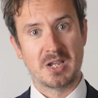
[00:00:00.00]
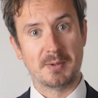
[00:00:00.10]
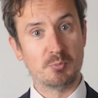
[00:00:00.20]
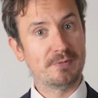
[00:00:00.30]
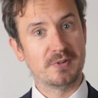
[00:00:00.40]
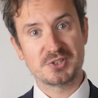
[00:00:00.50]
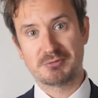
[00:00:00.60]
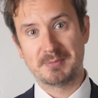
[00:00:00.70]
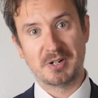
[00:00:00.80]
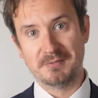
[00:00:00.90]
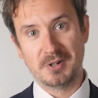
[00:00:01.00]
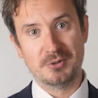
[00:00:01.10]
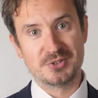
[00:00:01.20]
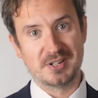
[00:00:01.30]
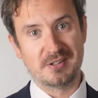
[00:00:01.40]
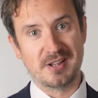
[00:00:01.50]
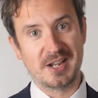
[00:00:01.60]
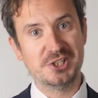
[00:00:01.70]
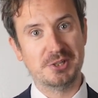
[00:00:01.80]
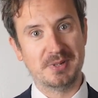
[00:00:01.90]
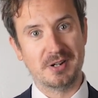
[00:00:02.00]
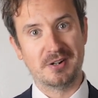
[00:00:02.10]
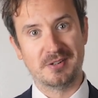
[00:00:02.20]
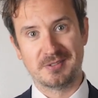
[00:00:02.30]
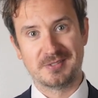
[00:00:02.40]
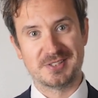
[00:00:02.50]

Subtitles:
I mean, we first read about those in an AGBR